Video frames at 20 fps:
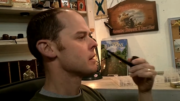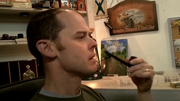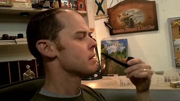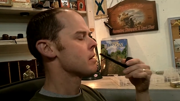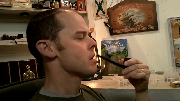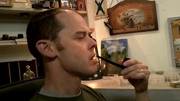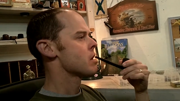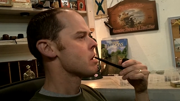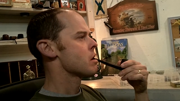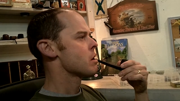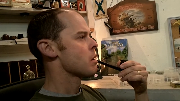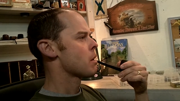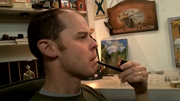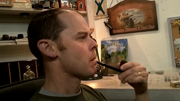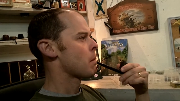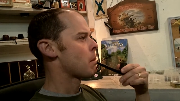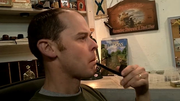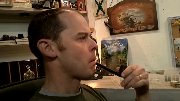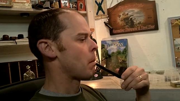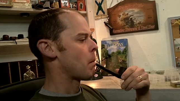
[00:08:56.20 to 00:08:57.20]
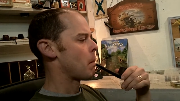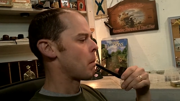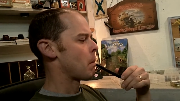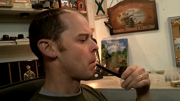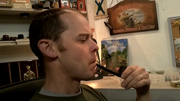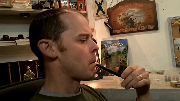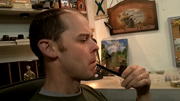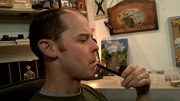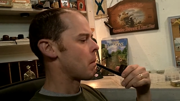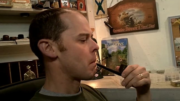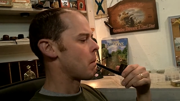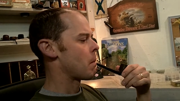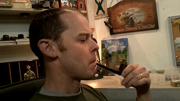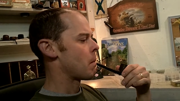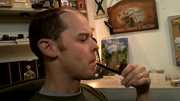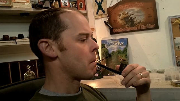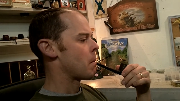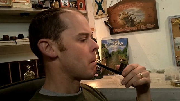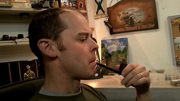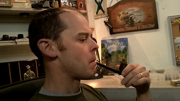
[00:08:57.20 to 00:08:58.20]

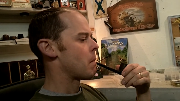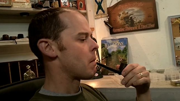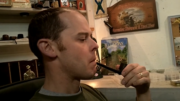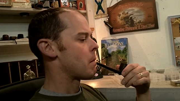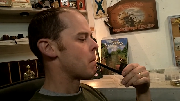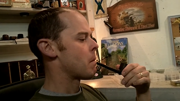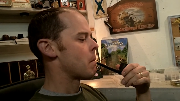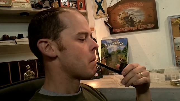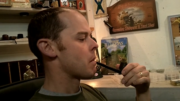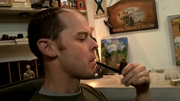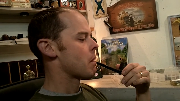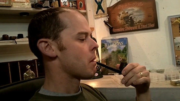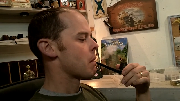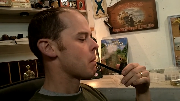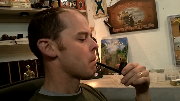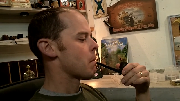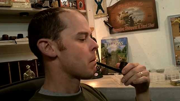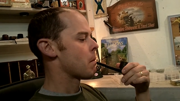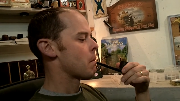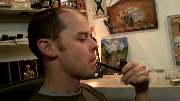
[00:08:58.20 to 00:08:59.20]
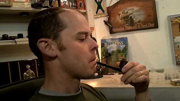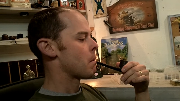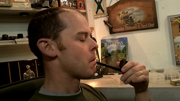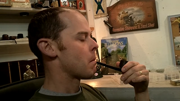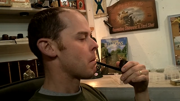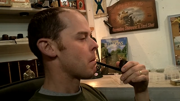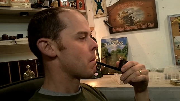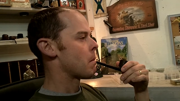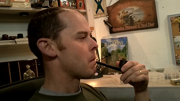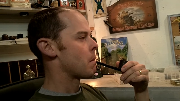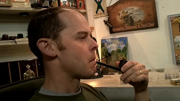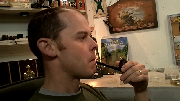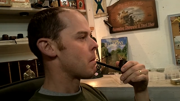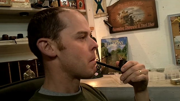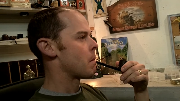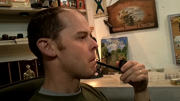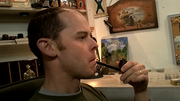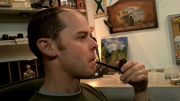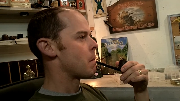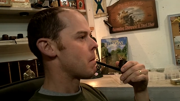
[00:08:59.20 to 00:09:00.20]

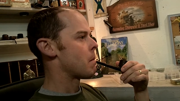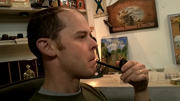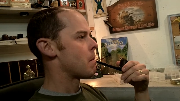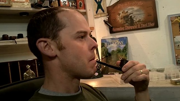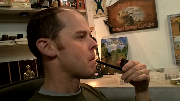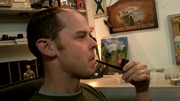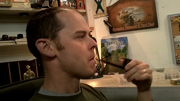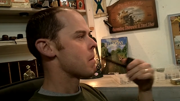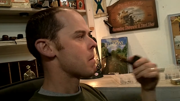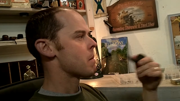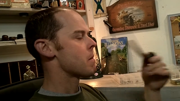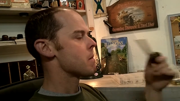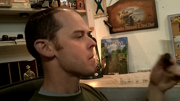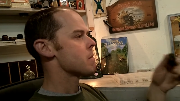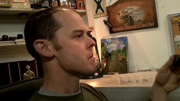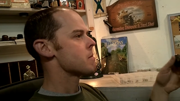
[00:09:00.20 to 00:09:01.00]
Nothing is said.